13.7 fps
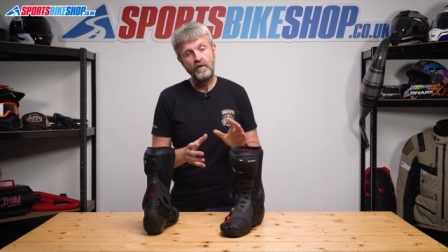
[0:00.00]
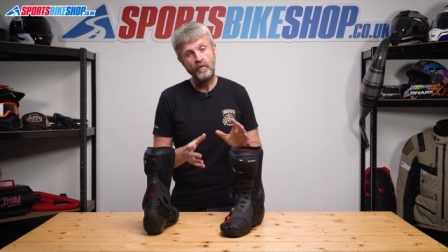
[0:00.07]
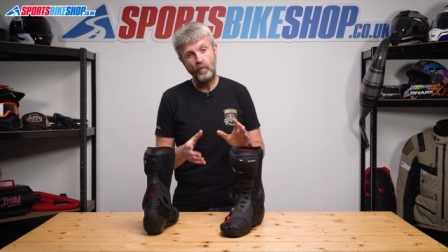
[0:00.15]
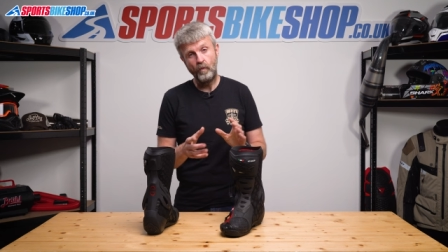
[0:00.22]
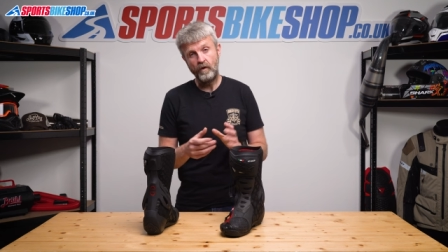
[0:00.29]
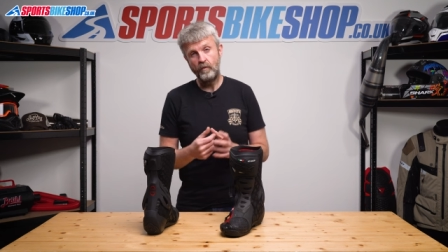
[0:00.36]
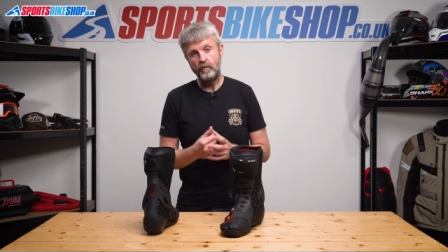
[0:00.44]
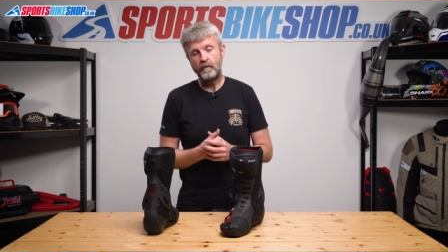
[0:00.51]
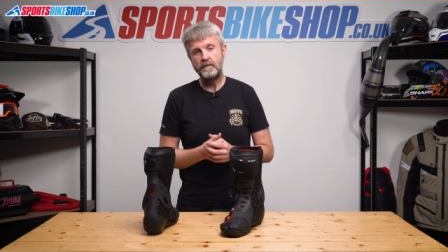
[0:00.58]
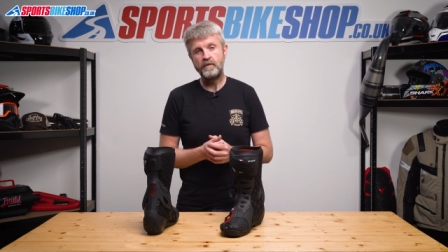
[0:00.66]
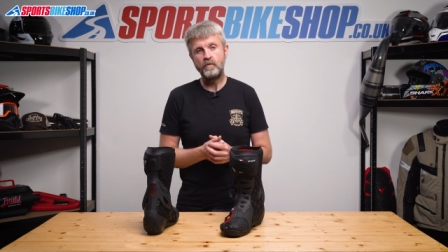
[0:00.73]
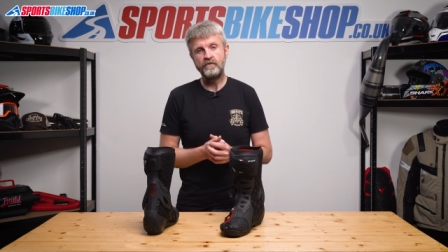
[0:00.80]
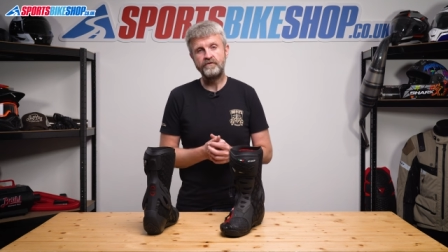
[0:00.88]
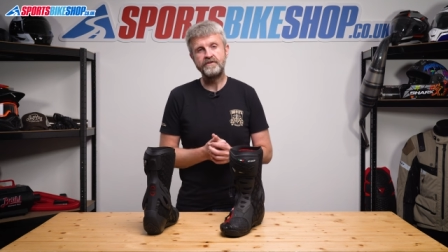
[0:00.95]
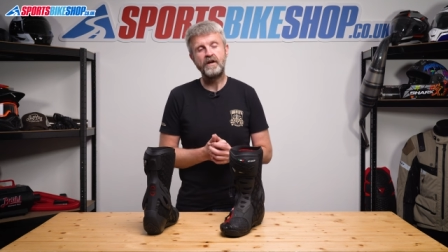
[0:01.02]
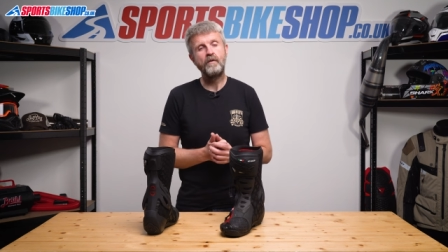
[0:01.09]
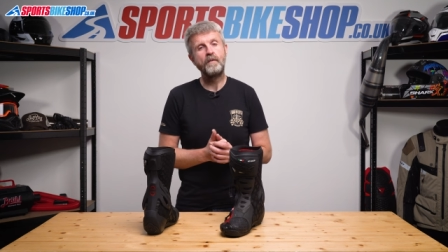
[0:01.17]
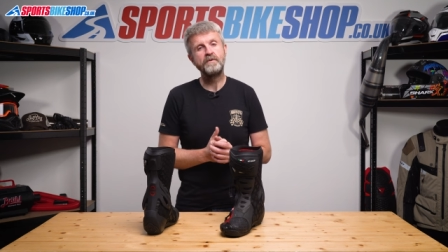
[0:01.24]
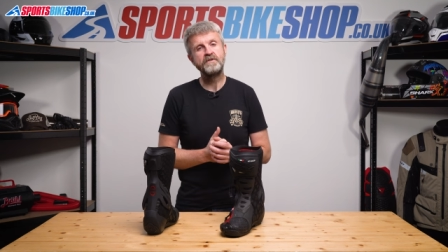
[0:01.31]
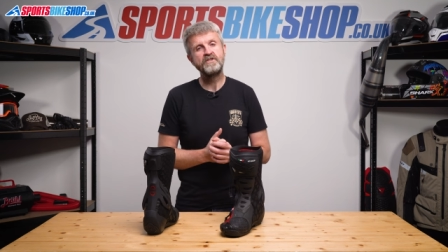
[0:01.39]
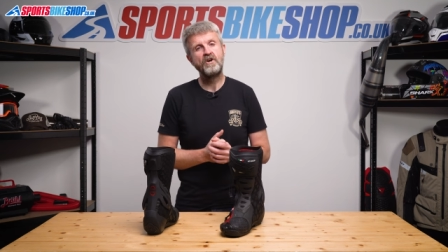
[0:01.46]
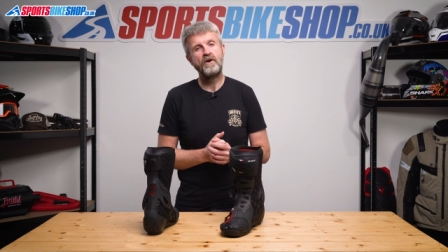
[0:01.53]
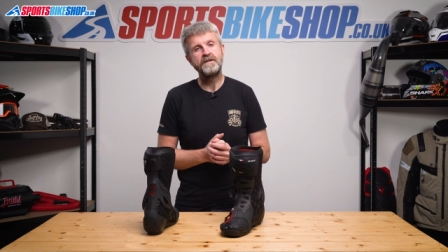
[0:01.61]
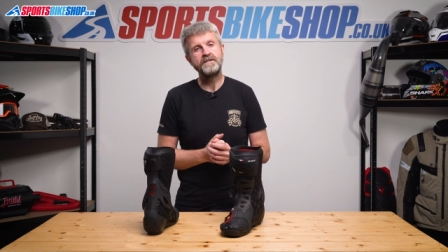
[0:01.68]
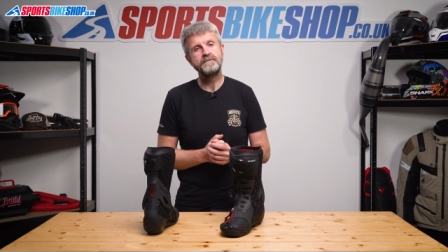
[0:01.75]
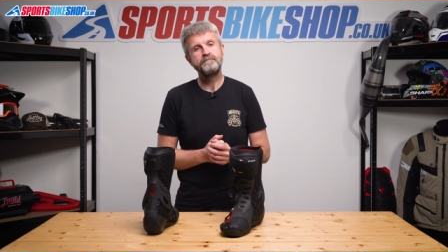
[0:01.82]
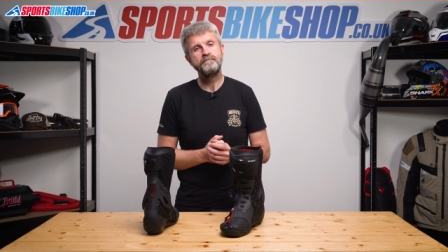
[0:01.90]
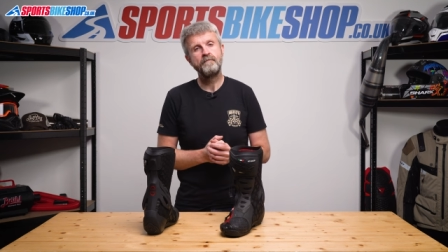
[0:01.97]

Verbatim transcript: will probably want to go up a size.